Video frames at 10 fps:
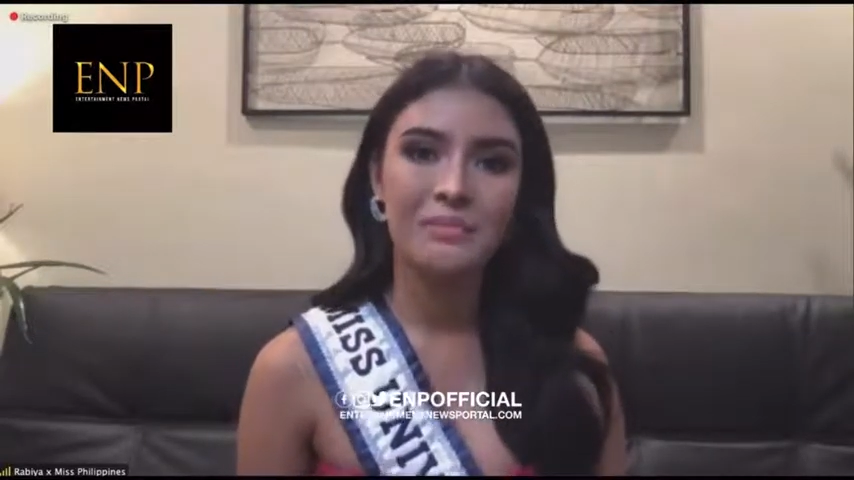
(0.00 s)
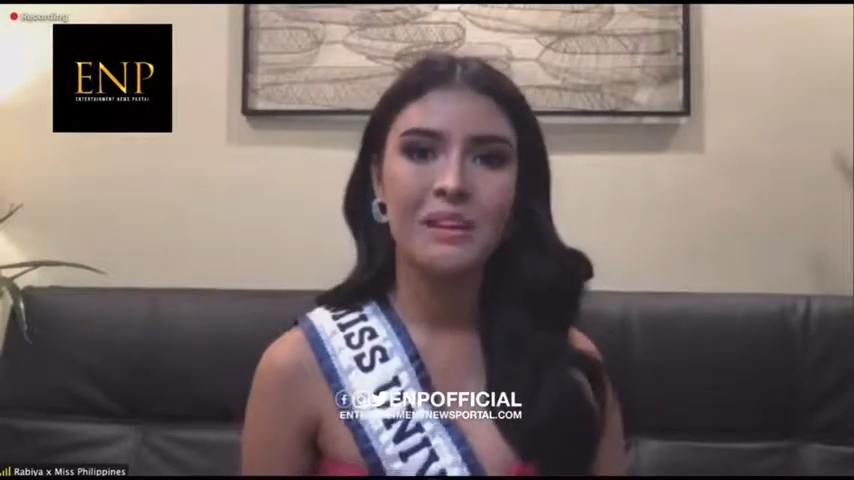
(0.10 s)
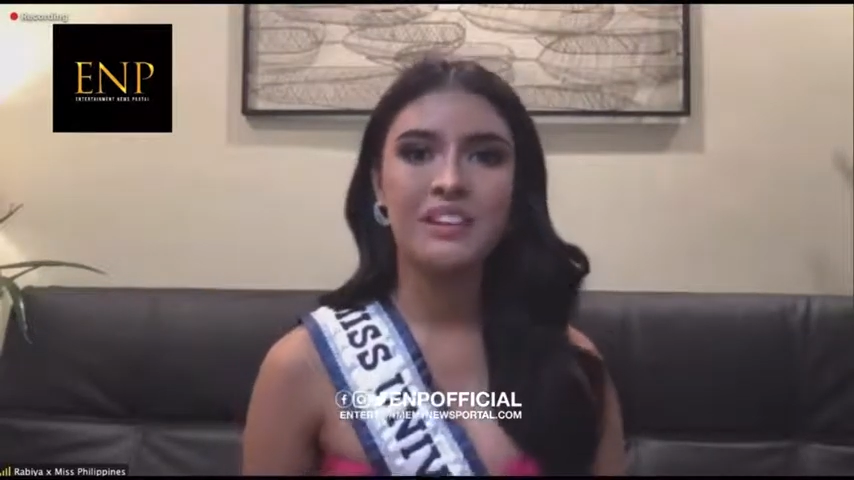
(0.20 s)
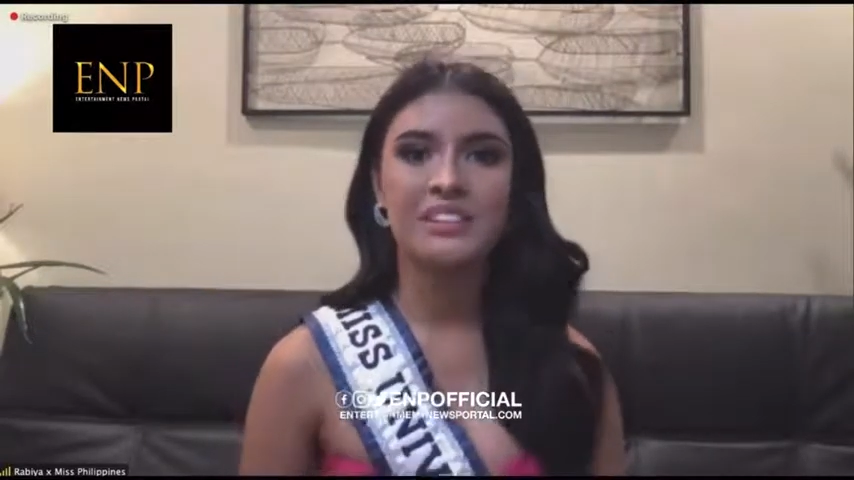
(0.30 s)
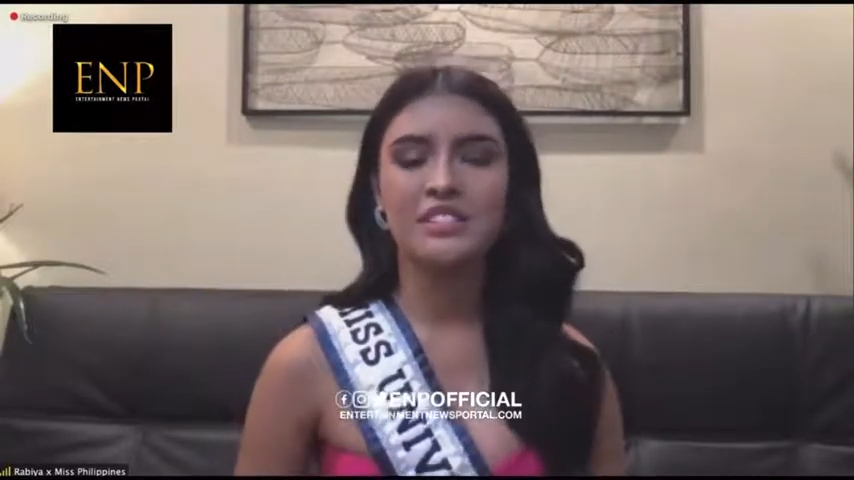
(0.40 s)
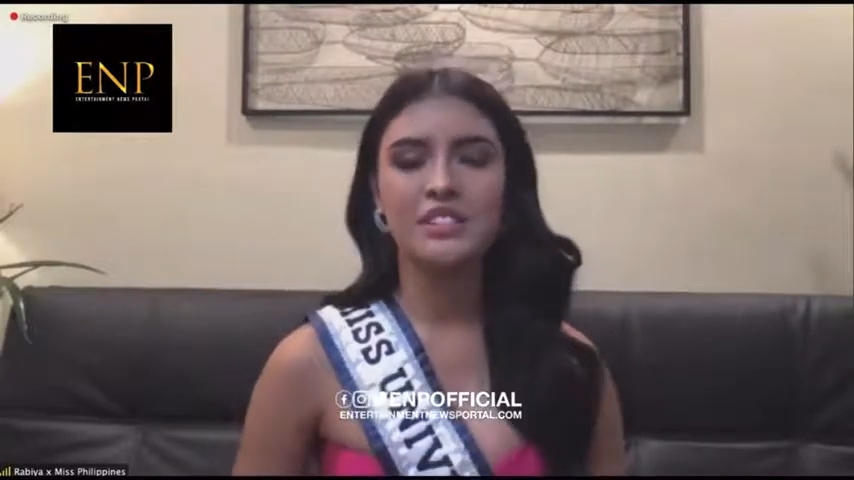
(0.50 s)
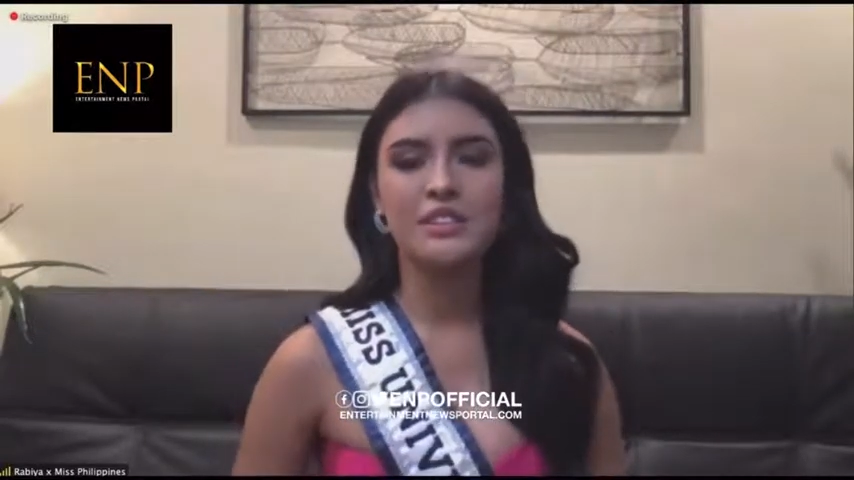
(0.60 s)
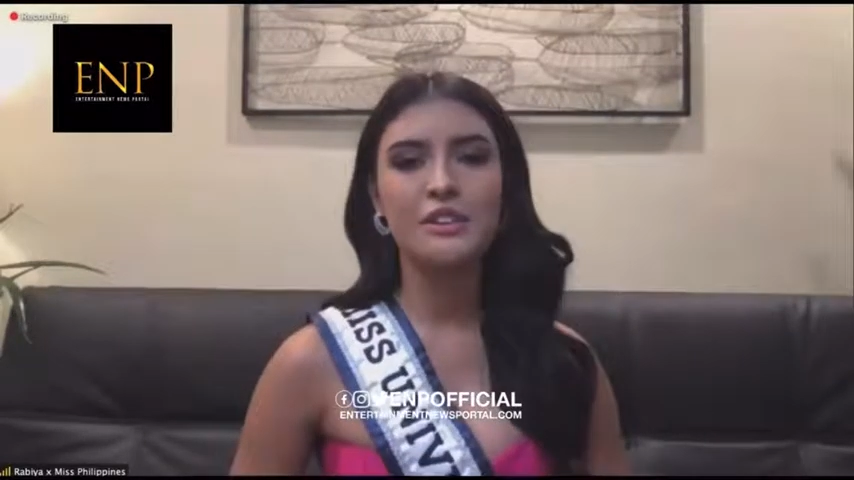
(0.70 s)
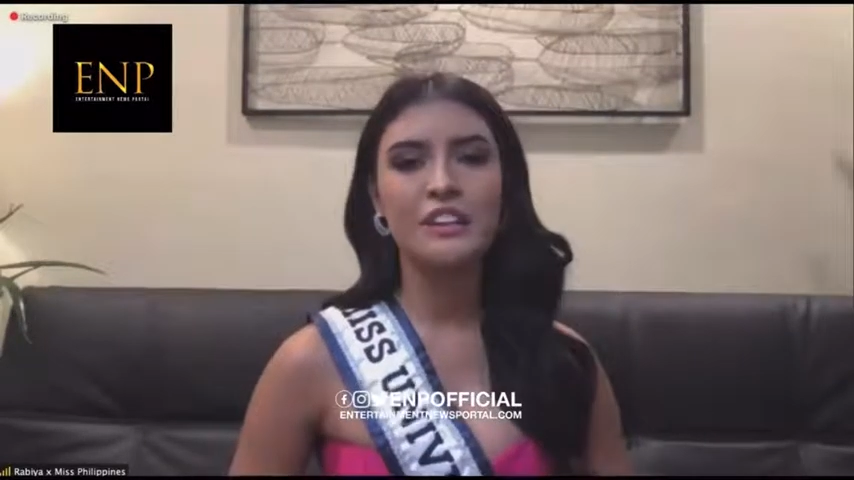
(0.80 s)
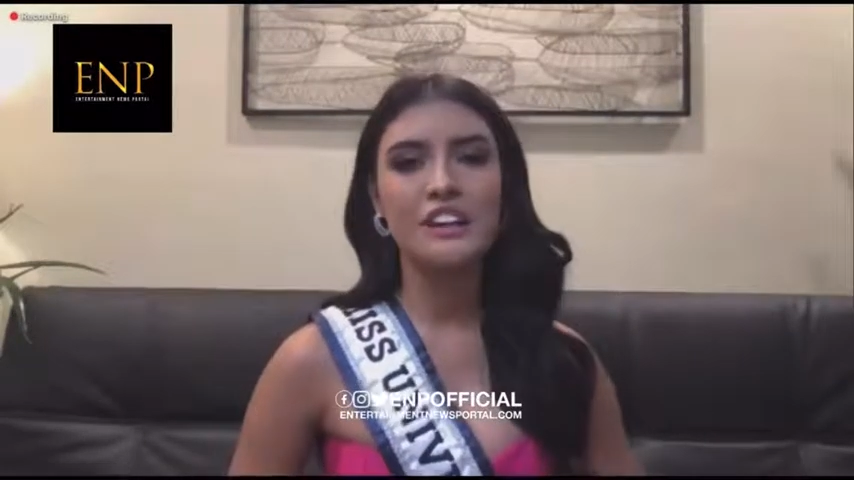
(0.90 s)
Because
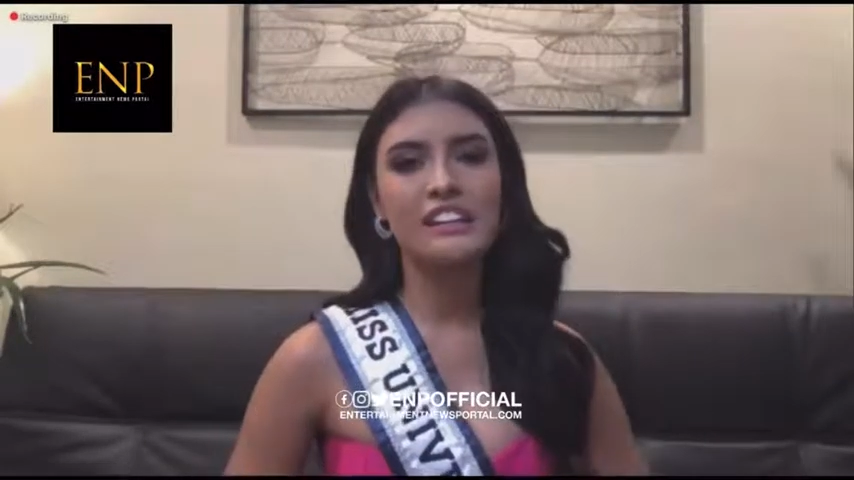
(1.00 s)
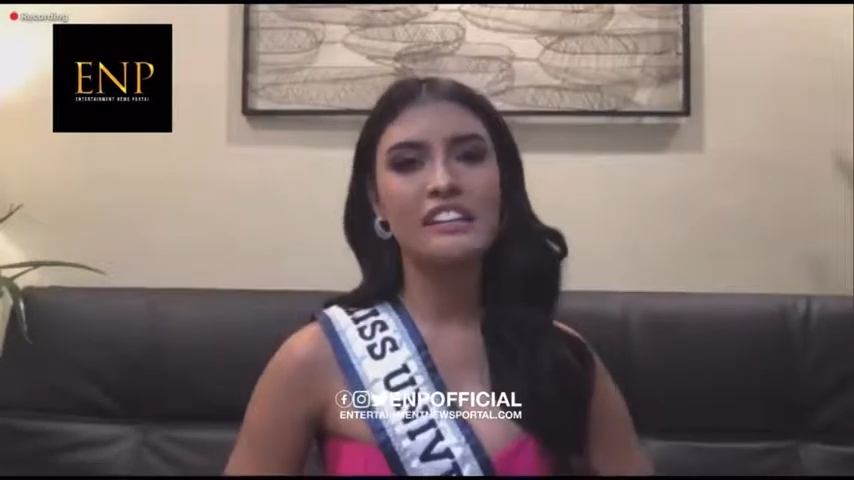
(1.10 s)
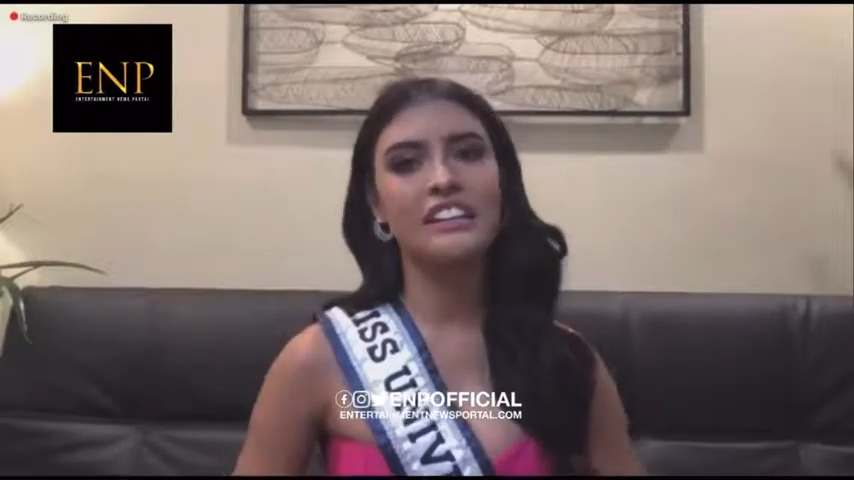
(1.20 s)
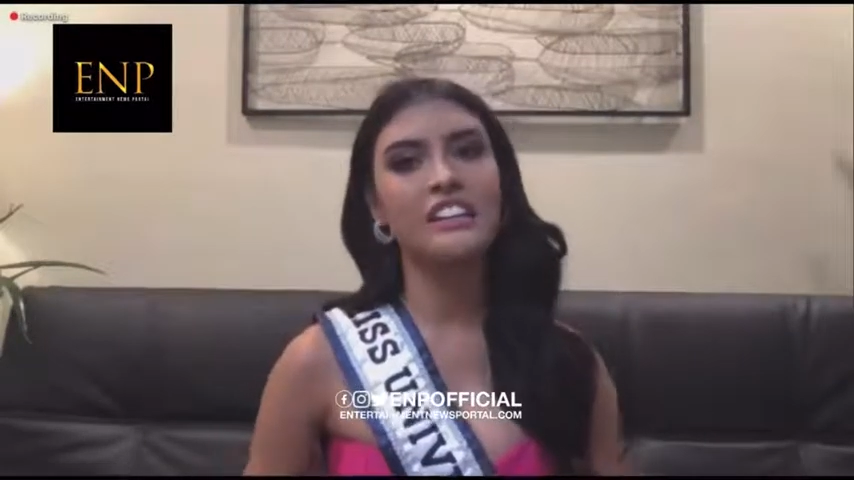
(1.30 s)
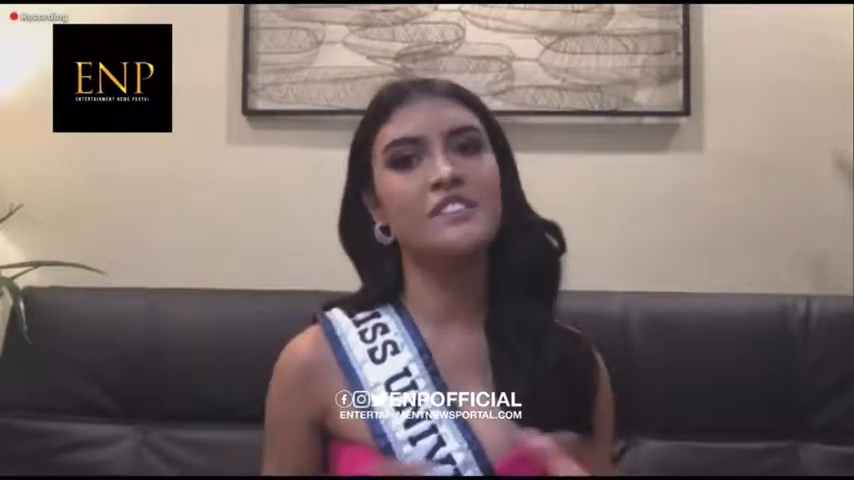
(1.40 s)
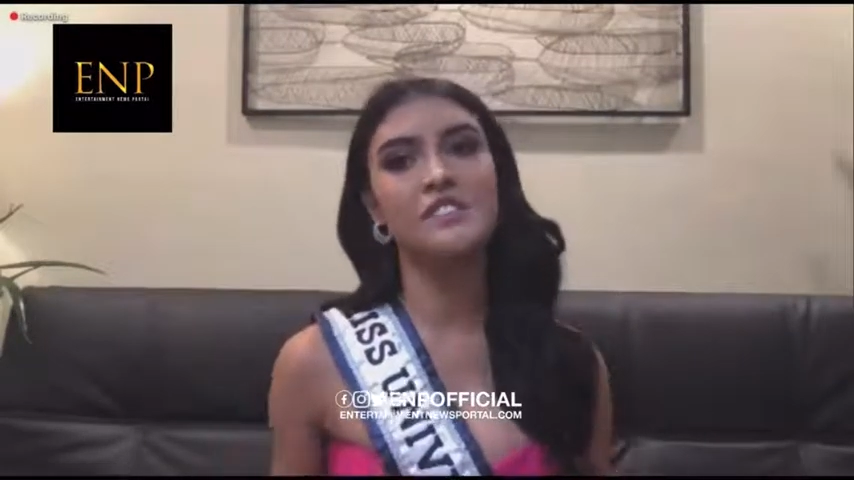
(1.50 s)
you cannot give